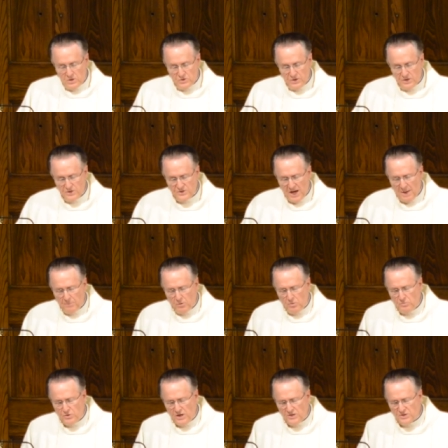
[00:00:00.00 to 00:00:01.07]
So the disciple
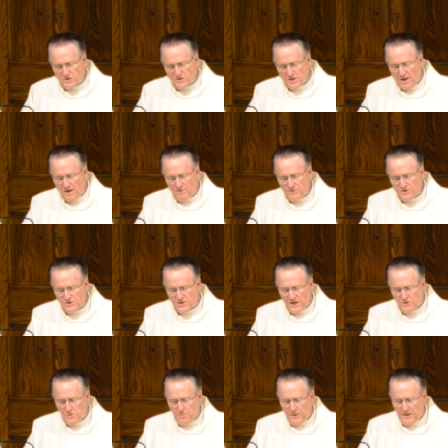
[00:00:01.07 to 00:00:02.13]
whom Jesus loved
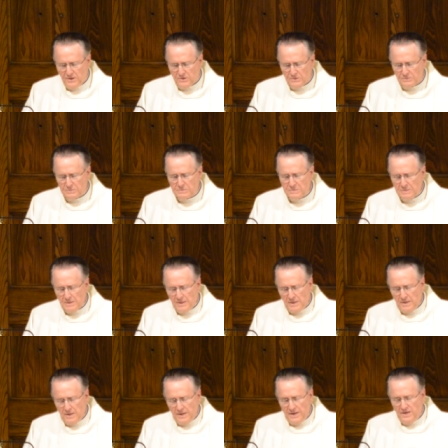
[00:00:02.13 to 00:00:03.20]
said to Peter,
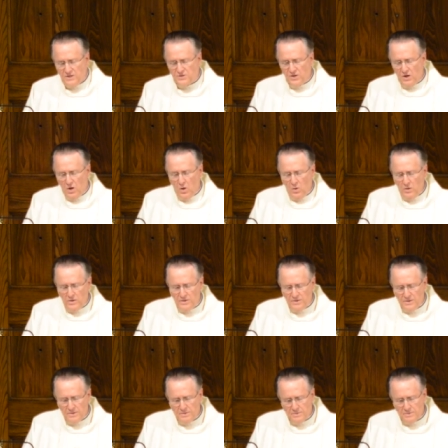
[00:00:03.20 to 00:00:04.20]
It is the Lord.